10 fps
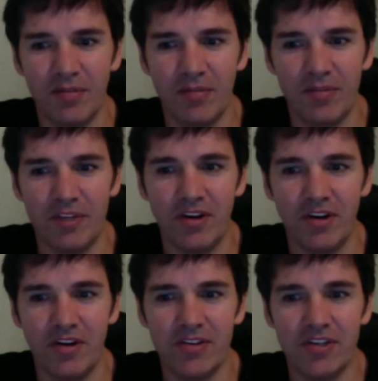from these
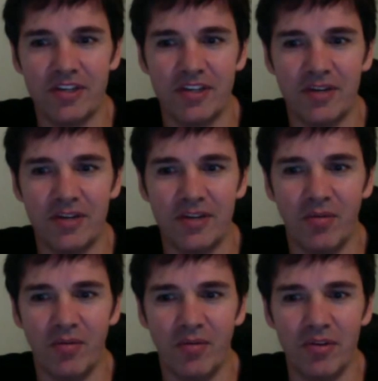guys just to see
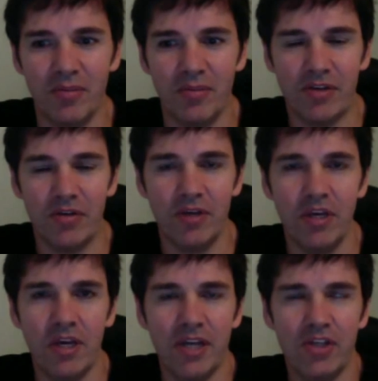what it's all about. So
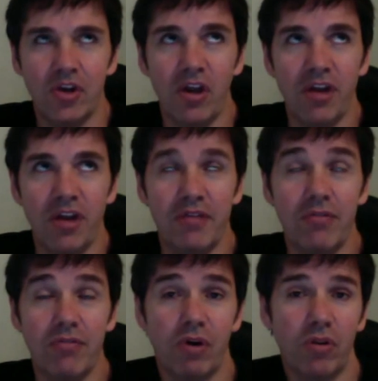it's not like they're
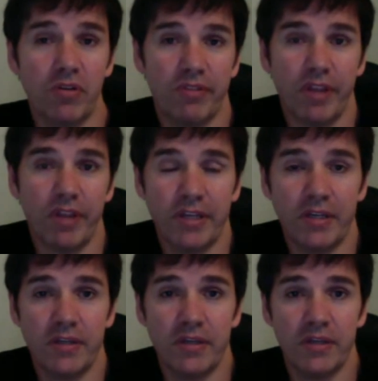enrolling for
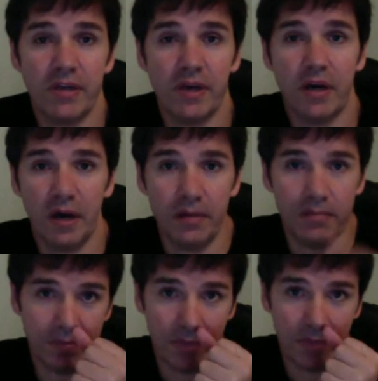lessons.
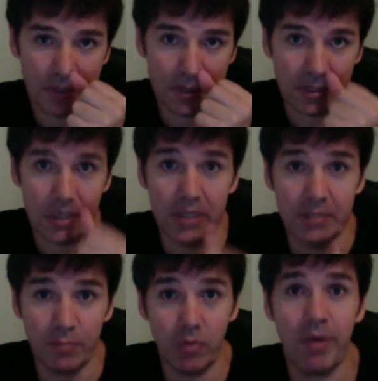It's
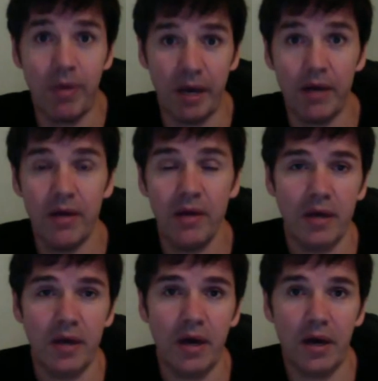more about
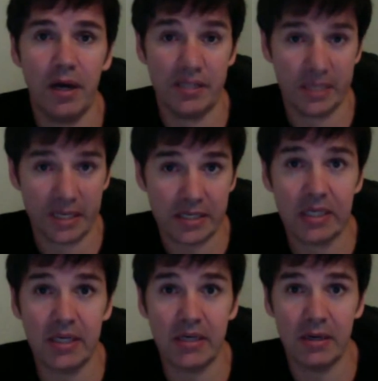
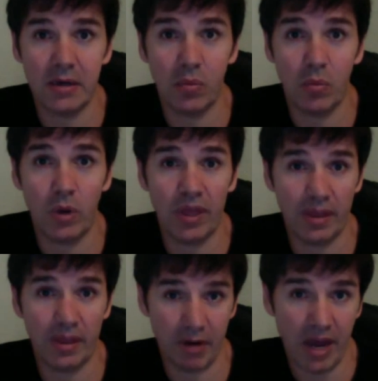assessing where
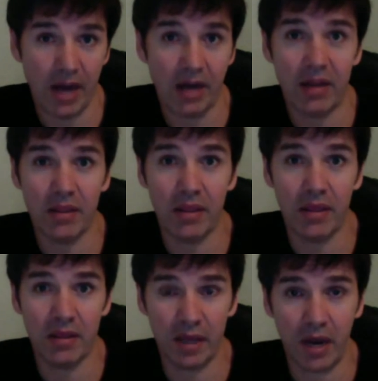they're at and
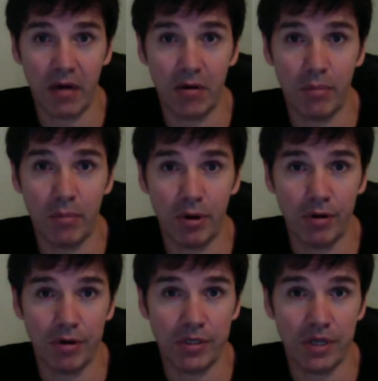their current
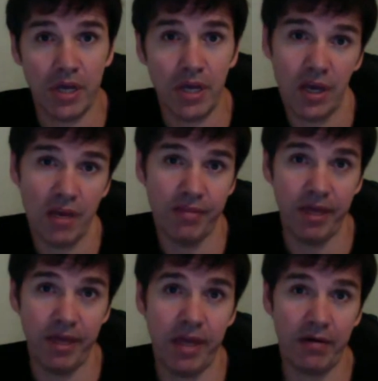progress, and
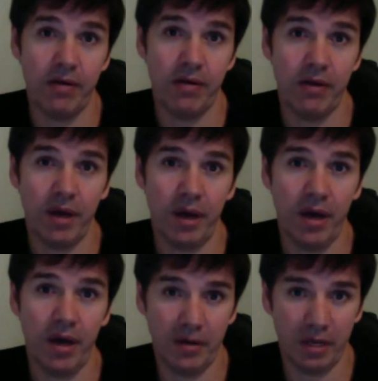then
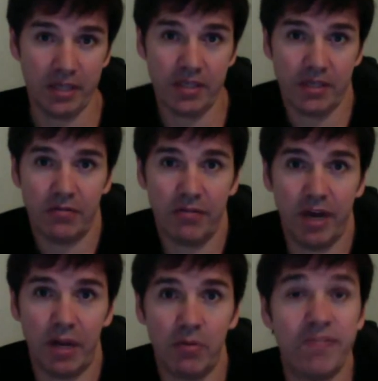lessons are
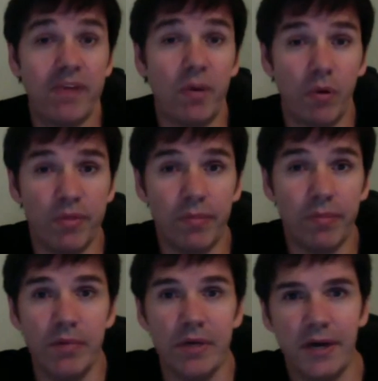available if they want
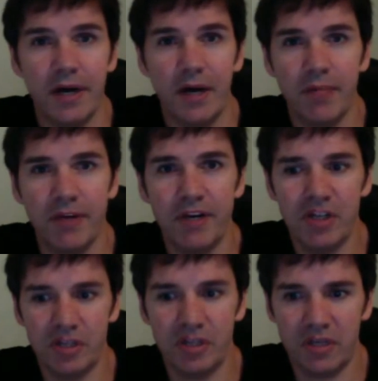them. But it
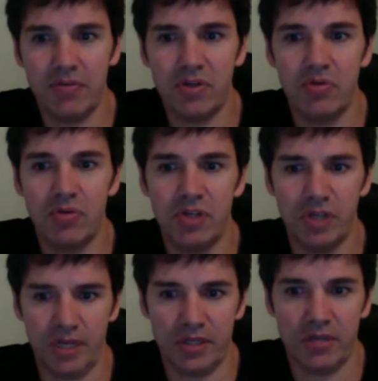just gives you a
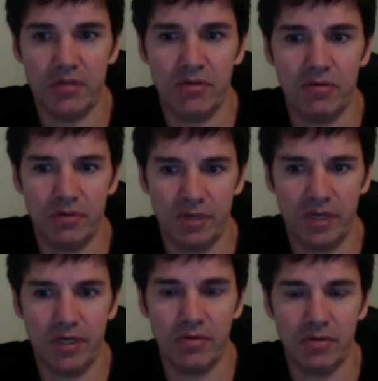chance to
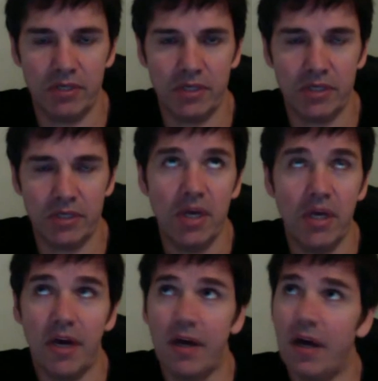assess.
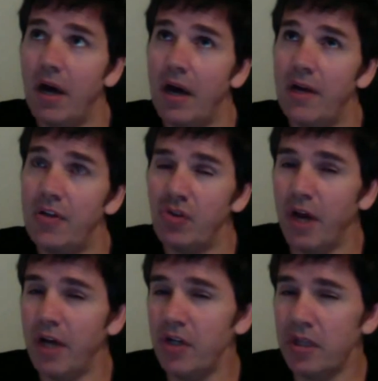A
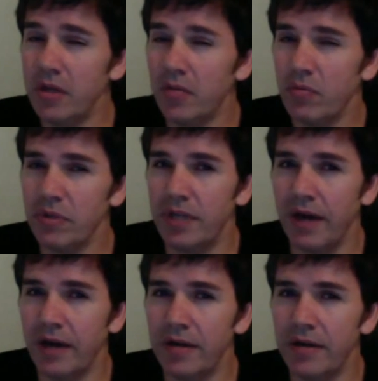strategy that was
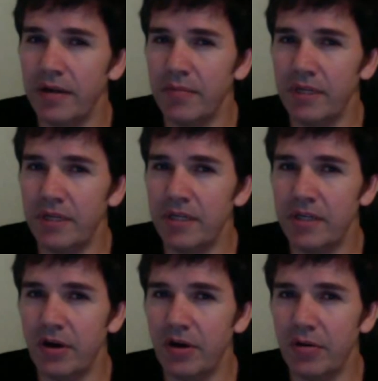done some years
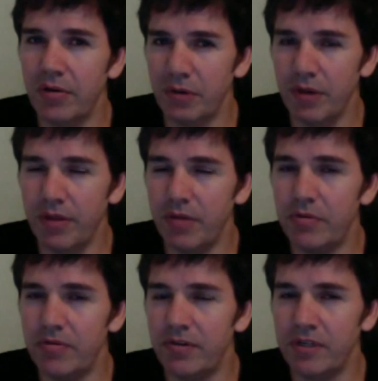ago that I think was
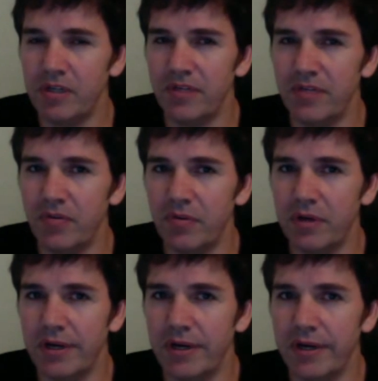very successful.
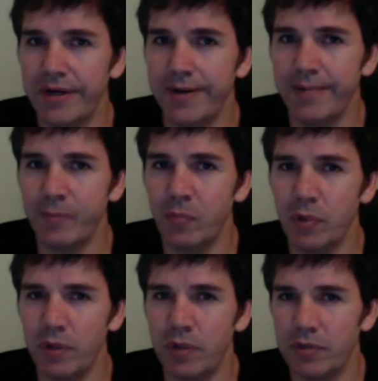I
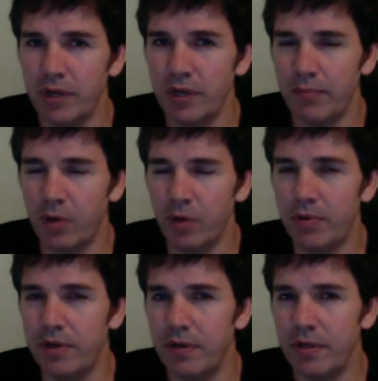think it was done in
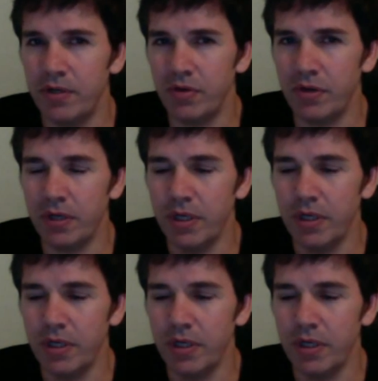Melbourne, in Australia,